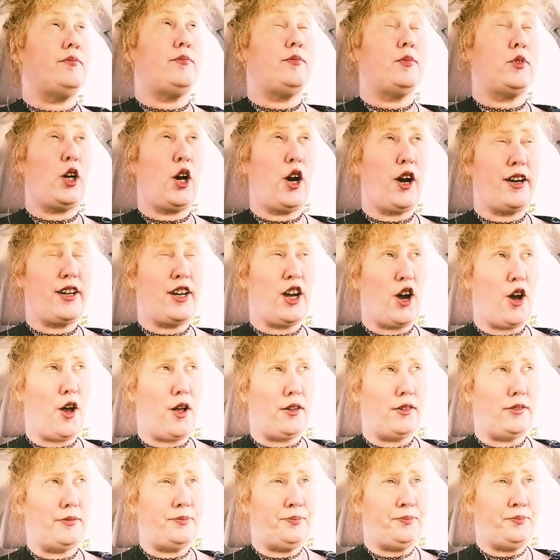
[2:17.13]
Sorry,
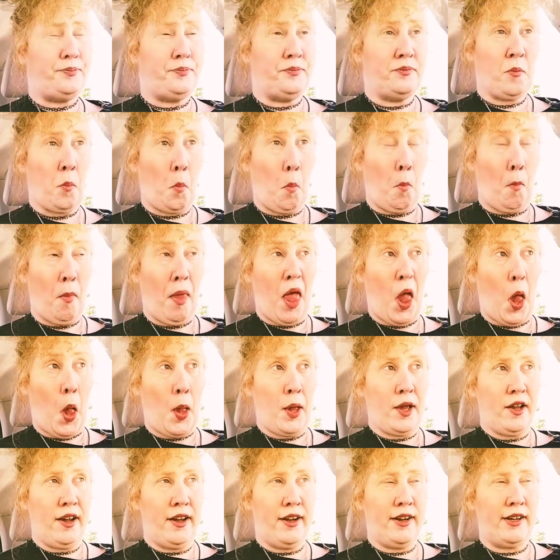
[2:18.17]
y'all.
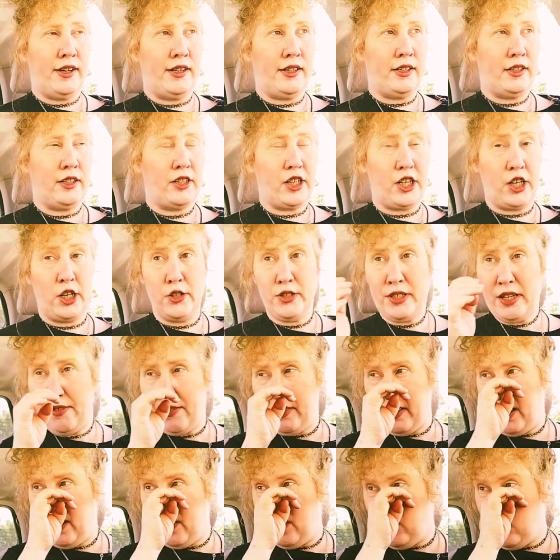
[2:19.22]
The girl's
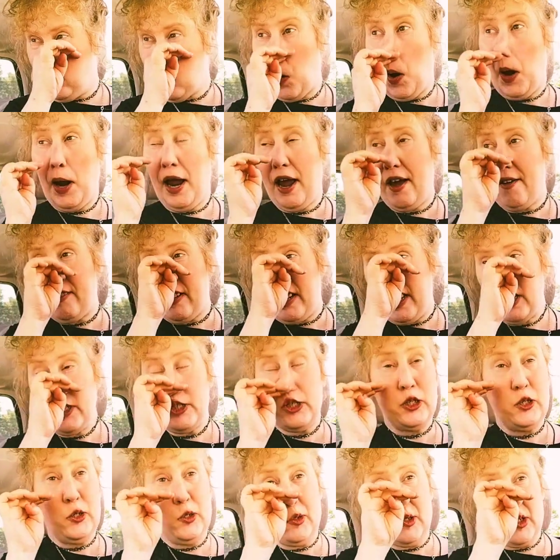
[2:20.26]
having
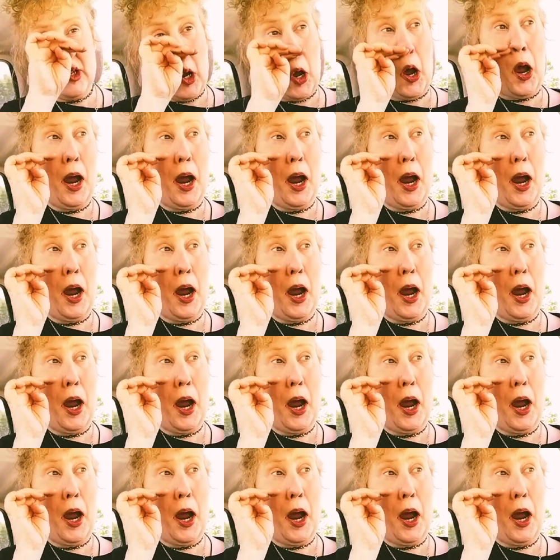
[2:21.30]
issues.